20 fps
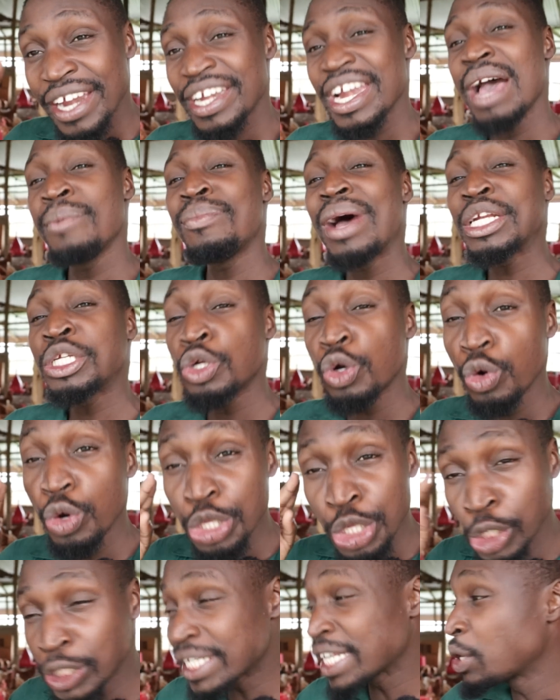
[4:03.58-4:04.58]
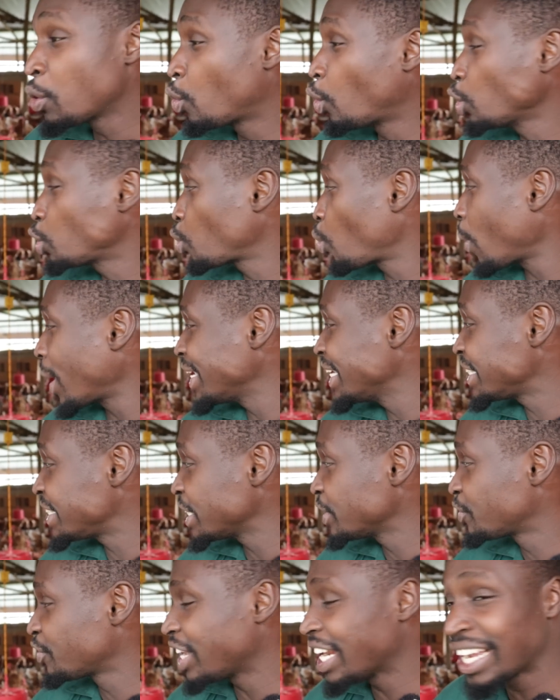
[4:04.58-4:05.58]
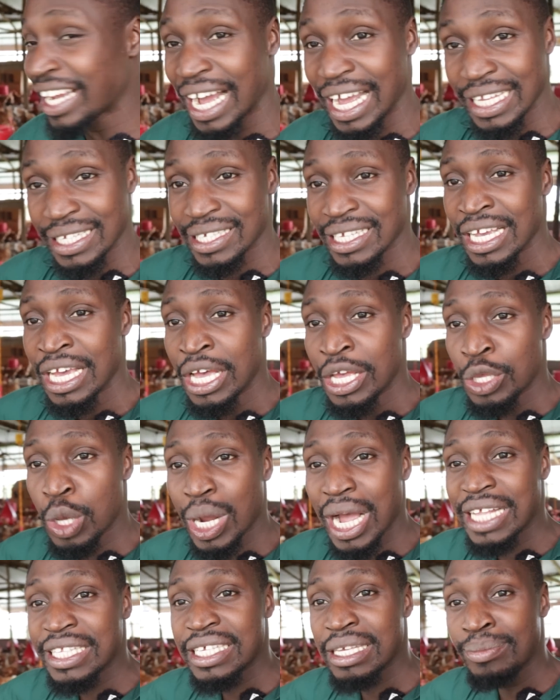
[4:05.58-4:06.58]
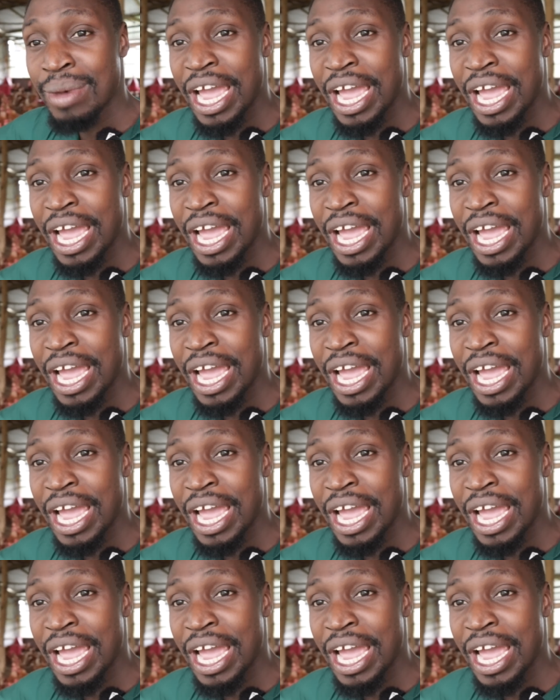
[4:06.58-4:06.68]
Number two, using good quality drinkers. You can see